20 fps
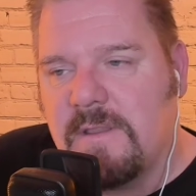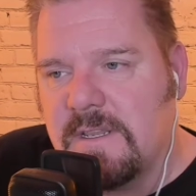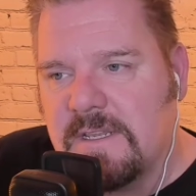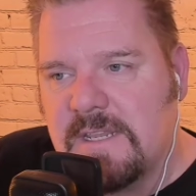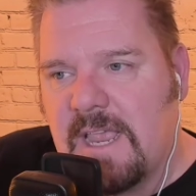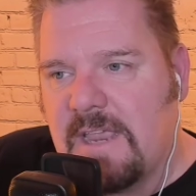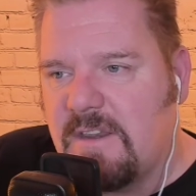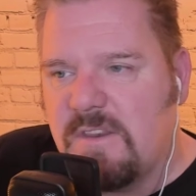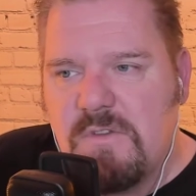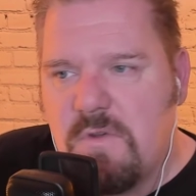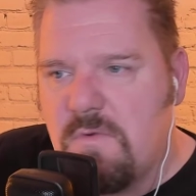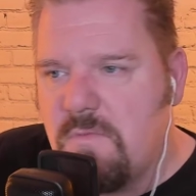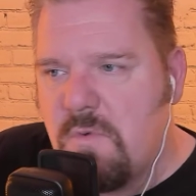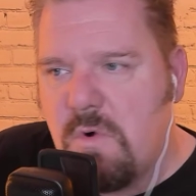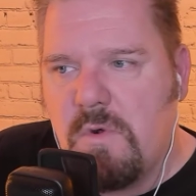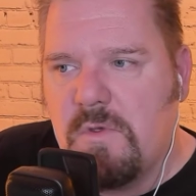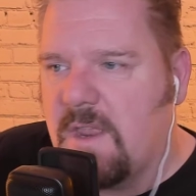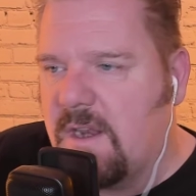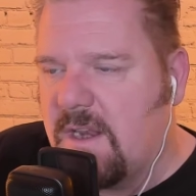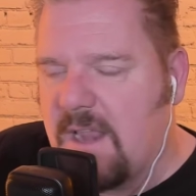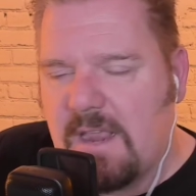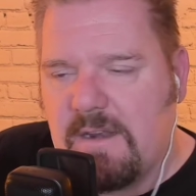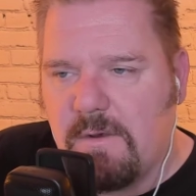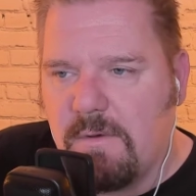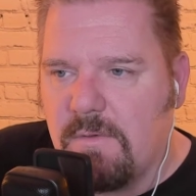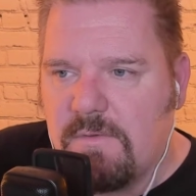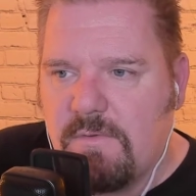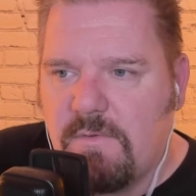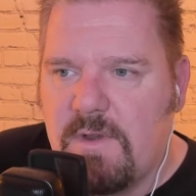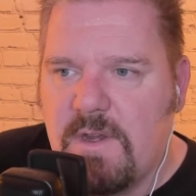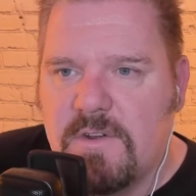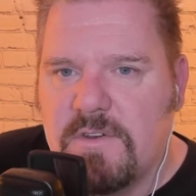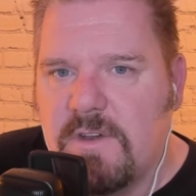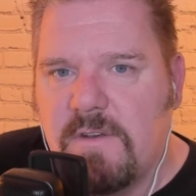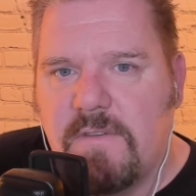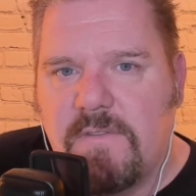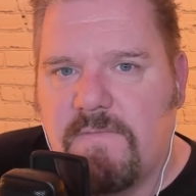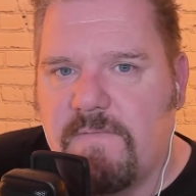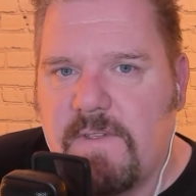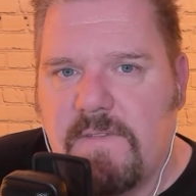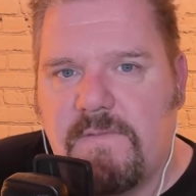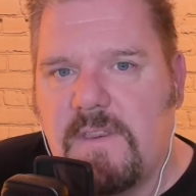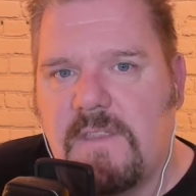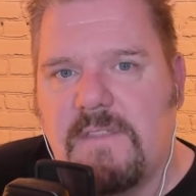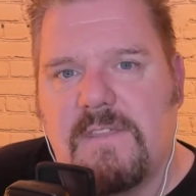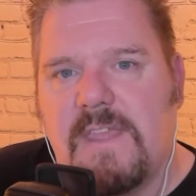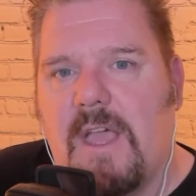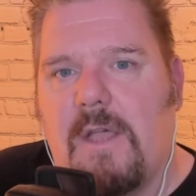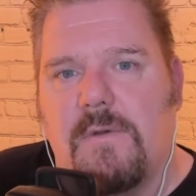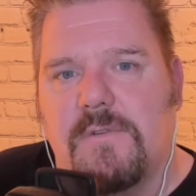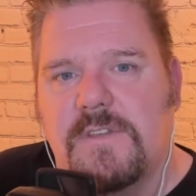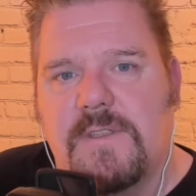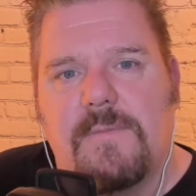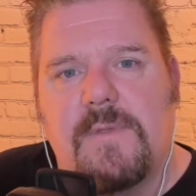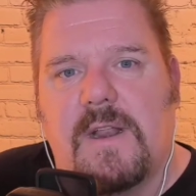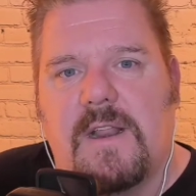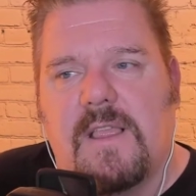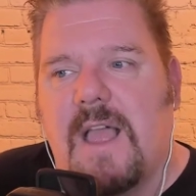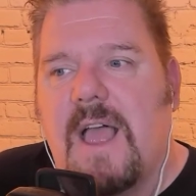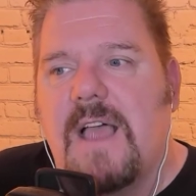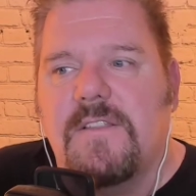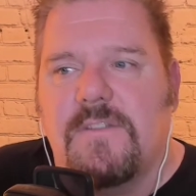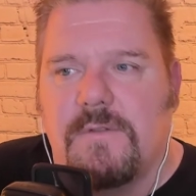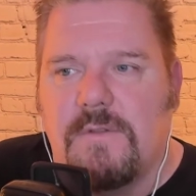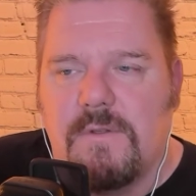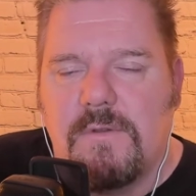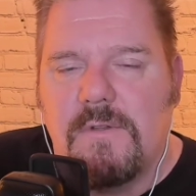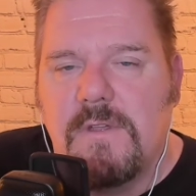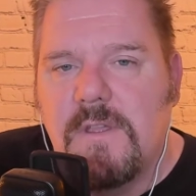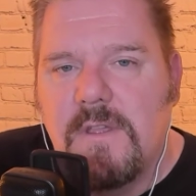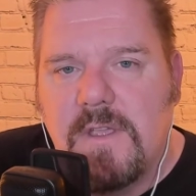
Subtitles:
It's like no more than, I don't know, 350,000 or something like that. I don't know.